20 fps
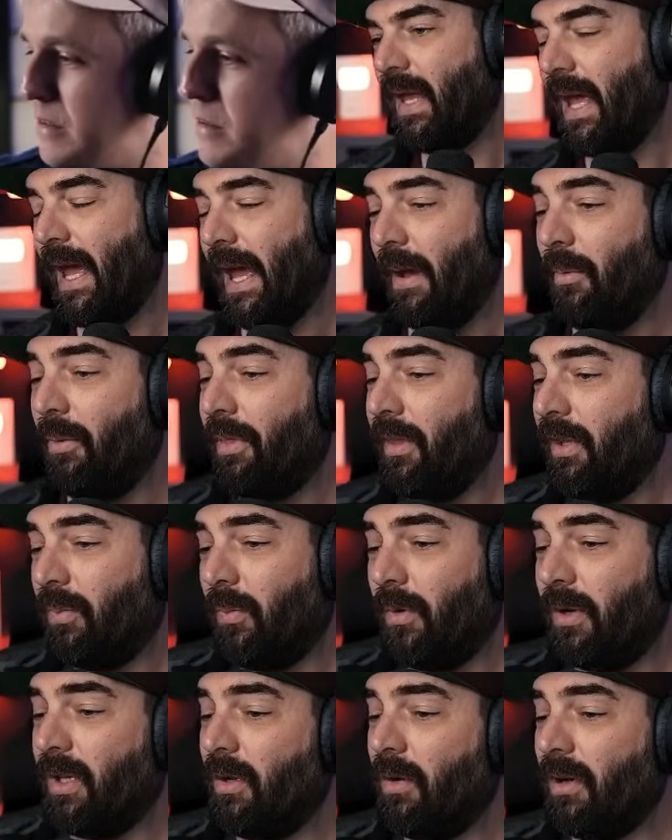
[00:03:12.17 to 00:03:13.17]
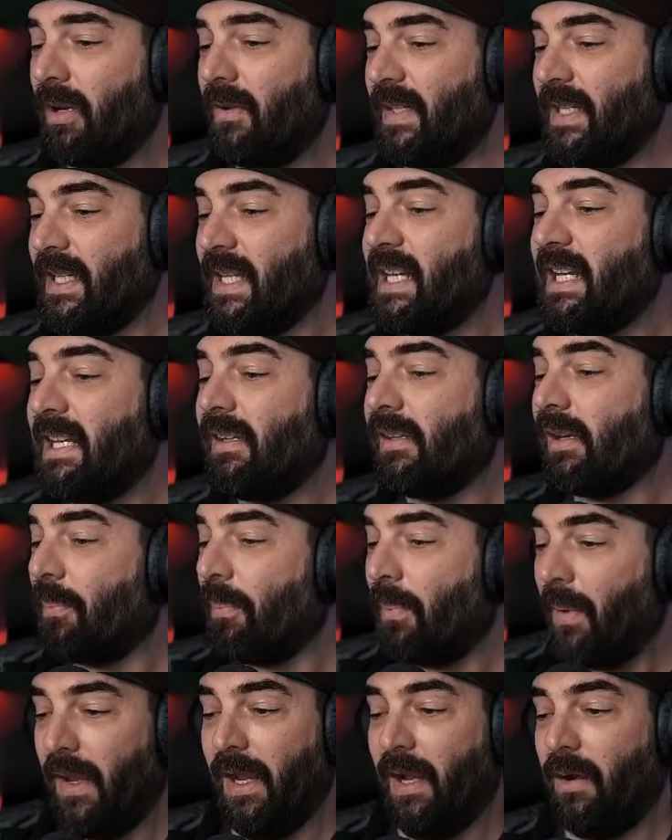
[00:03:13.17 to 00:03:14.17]
Yeah, well, this one you don't even need to
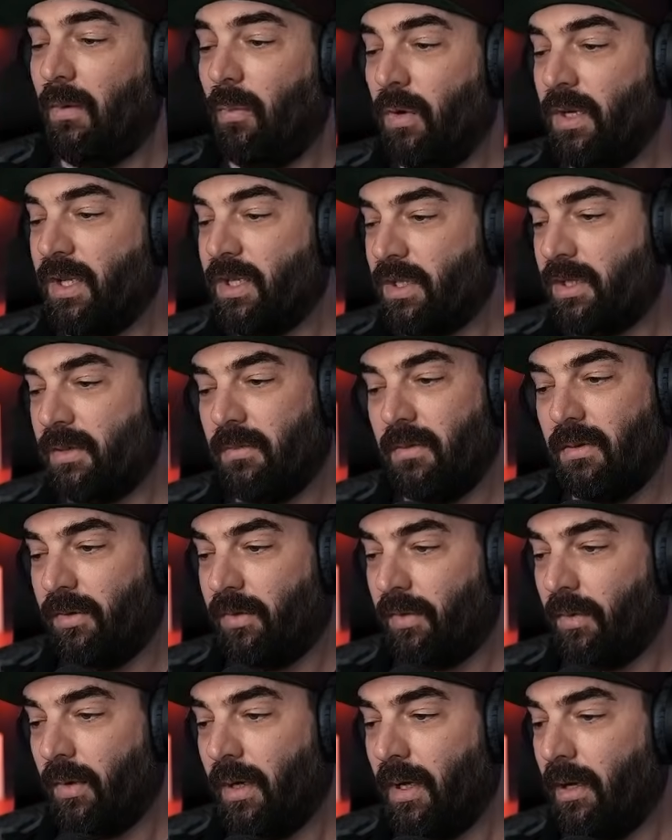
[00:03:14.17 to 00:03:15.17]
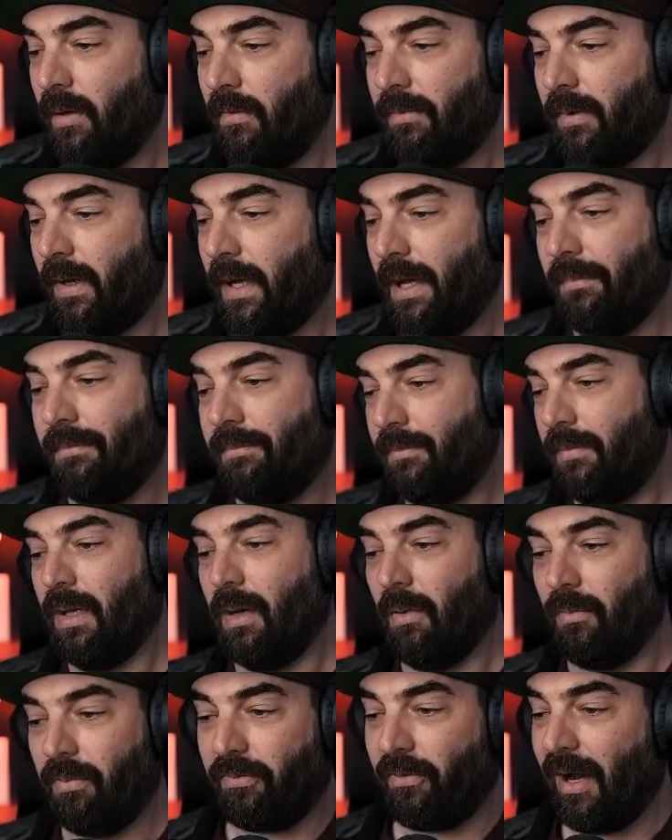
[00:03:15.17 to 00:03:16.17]
pick which sort of
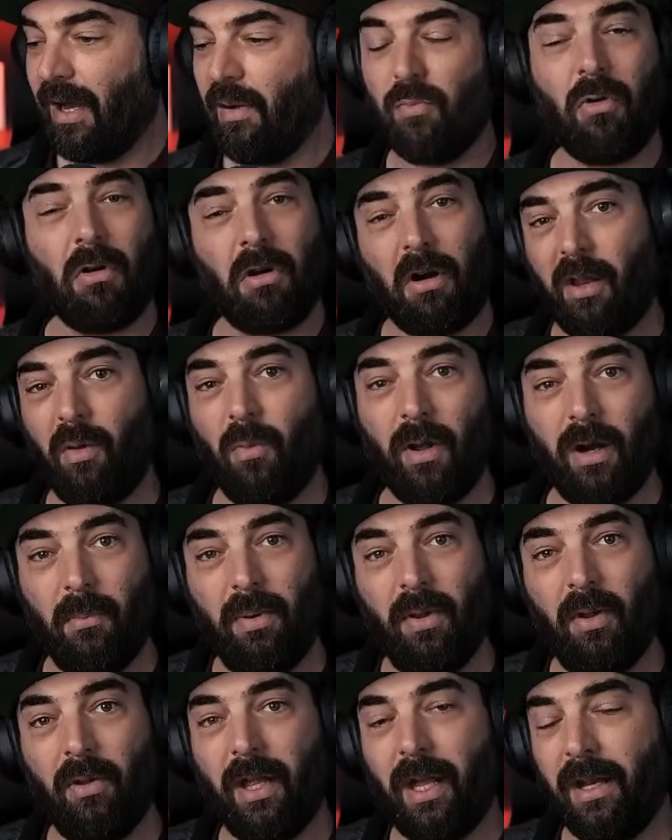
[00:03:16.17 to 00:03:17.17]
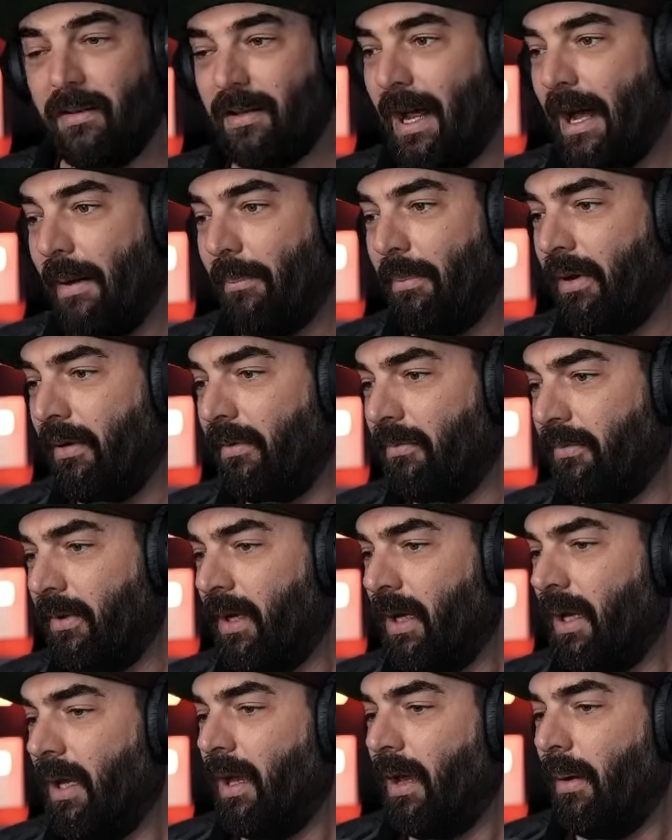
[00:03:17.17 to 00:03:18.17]
framework you want to build on top of,
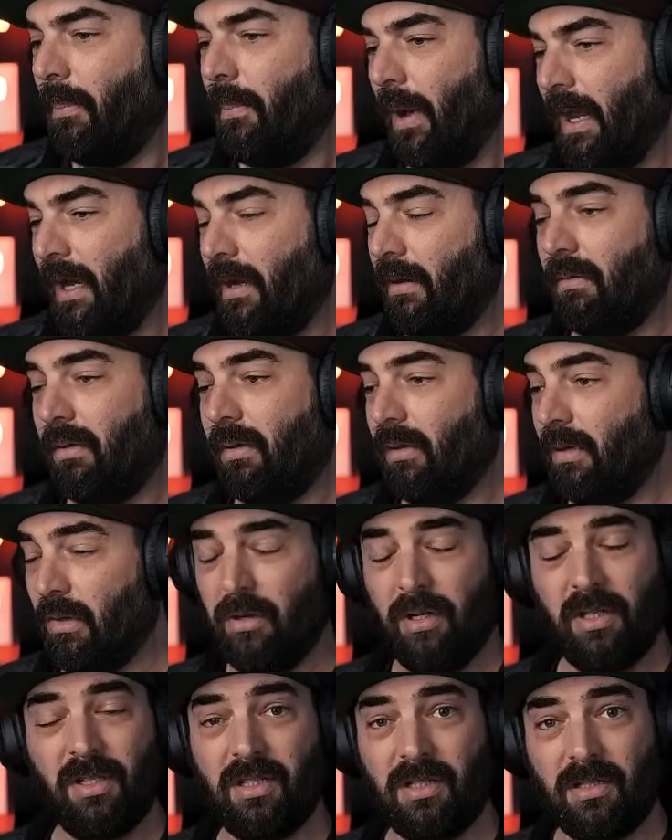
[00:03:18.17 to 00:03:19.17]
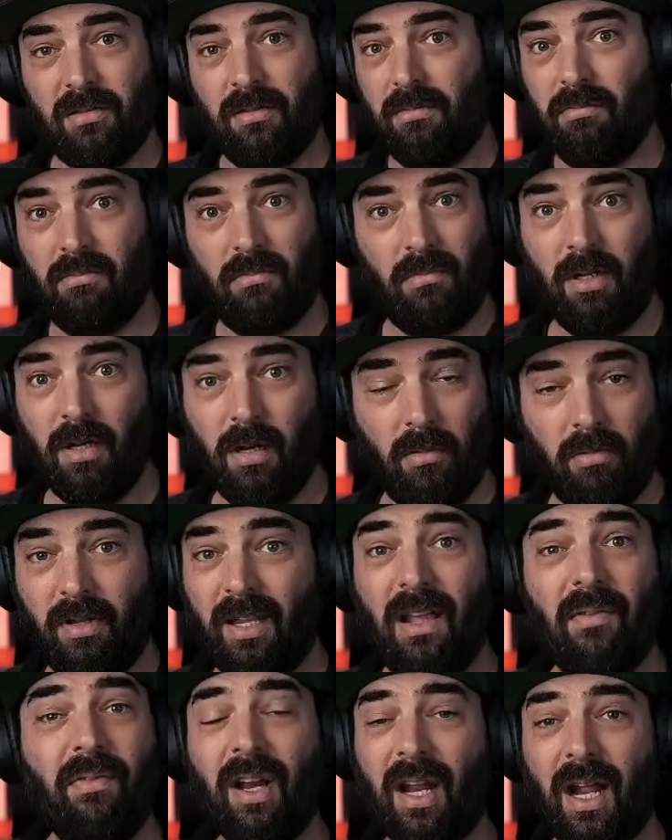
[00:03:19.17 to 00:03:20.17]
but you can just,
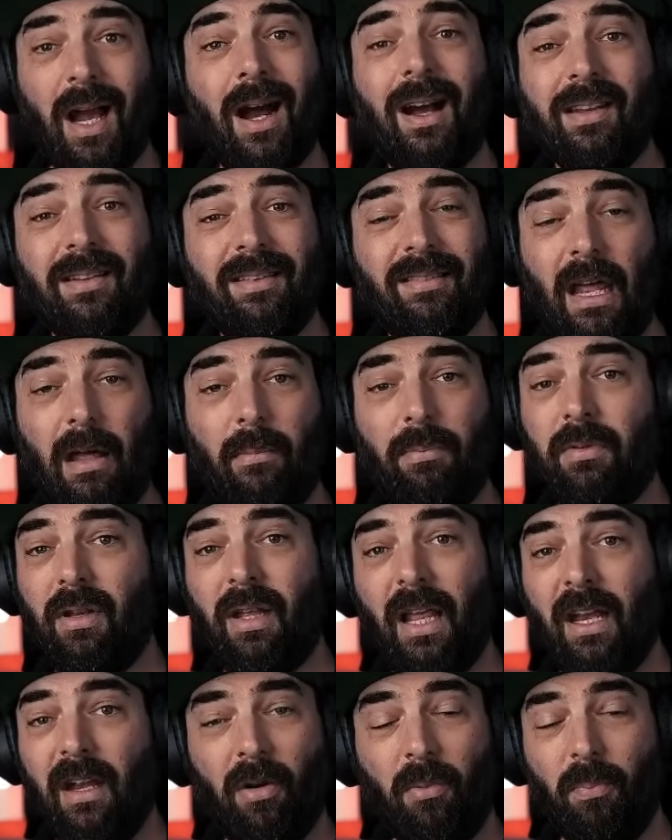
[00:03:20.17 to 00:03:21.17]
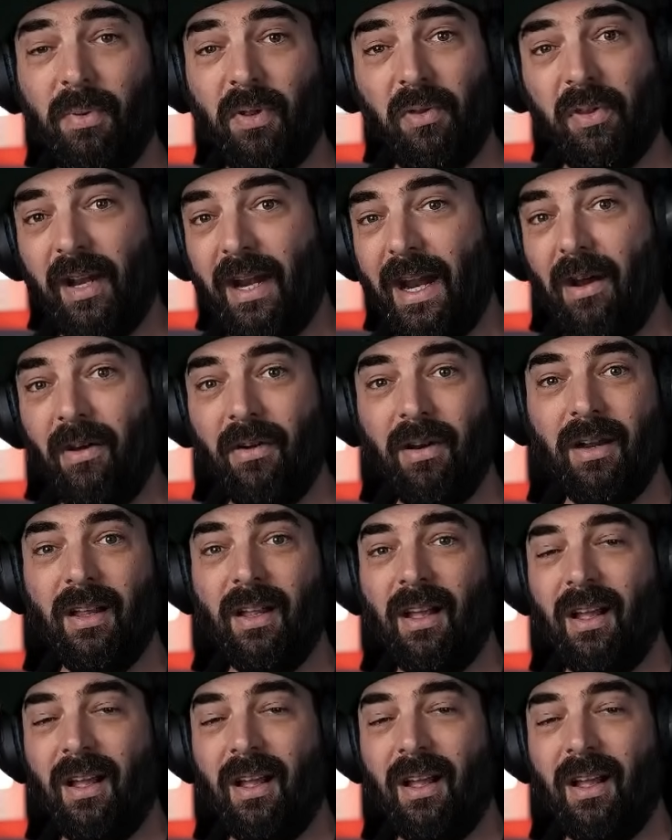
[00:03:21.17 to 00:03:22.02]
give it a concept and it'll build it out.